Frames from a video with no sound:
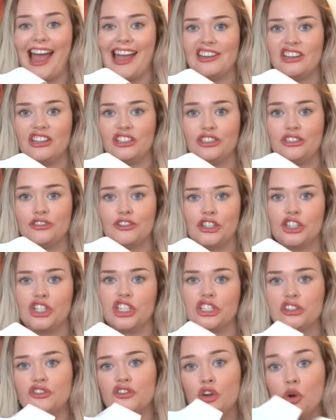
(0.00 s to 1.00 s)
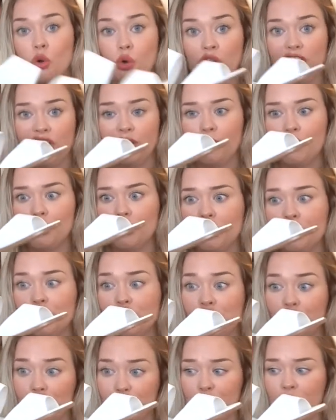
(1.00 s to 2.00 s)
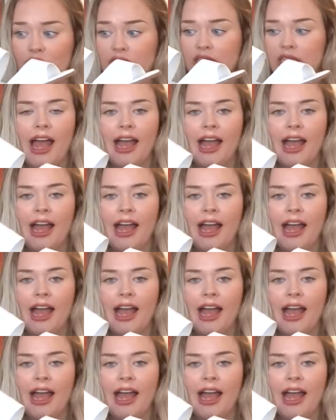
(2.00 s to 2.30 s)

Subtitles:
adult version of Holy Communion shoes.